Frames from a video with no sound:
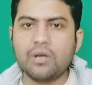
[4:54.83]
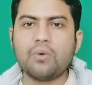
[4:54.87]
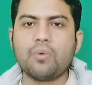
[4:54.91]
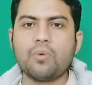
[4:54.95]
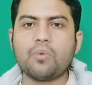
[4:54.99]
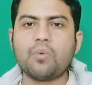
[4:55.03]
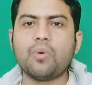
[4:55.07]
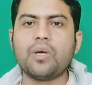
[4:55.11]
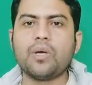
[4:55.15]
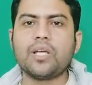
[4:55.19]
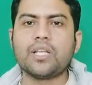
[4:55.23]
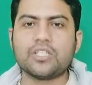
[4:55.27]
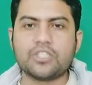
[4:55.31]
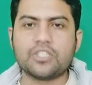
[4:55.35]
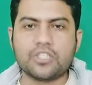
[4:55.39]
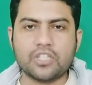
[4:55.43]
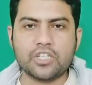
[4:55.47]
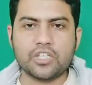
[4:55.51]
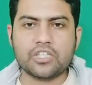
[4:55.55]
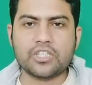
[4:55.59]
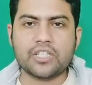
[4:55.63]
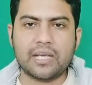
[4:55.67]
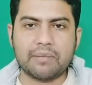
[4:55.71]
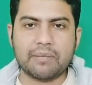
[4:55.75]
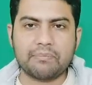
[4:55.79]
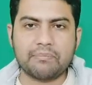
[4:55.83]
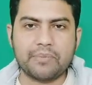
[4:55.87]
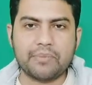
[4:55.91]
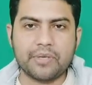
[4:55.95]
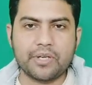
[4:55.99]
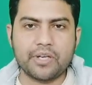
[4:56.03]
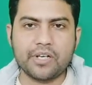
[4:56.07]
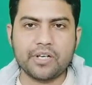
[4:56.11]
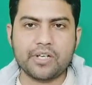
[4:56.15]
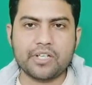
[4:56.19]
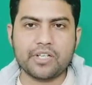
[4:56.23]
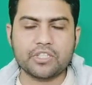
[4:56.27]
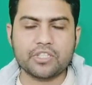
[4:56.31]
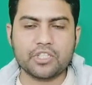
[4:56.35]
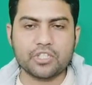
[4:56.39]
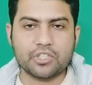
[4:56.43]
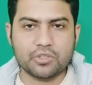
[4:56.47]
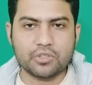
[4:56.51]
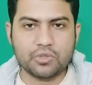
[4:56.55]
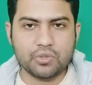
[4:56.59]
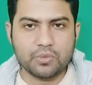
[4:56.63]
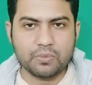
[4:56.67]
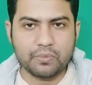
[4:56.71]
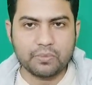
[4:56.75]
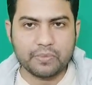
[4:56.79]
were just appeared just
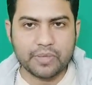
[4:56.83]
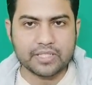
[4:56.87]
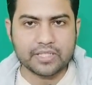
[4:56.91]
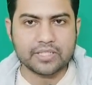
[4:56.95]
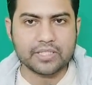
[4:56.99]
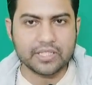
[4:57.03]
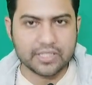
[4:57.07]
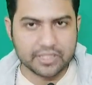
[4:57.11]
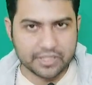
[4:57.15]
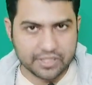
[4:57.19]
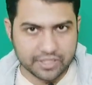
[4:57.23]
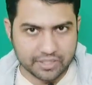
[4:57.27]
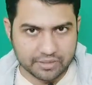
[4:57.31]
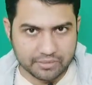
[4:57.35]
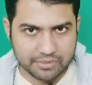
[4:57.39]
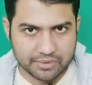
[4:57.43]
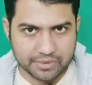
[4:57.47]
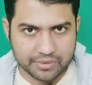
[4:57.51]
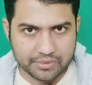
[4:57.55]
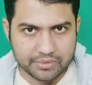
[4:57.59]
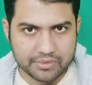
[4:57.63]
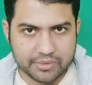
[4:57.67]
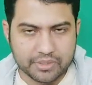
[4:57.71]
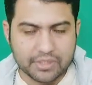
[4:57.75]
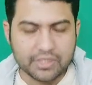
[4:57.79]
to face interview.